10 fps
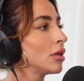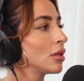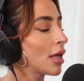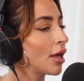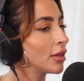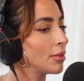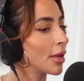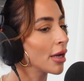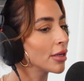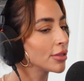healthy
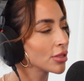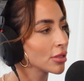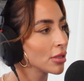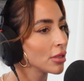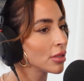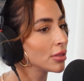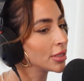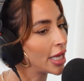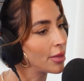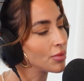marriage.
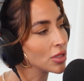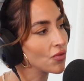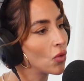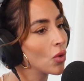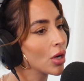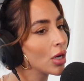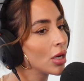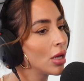Tips for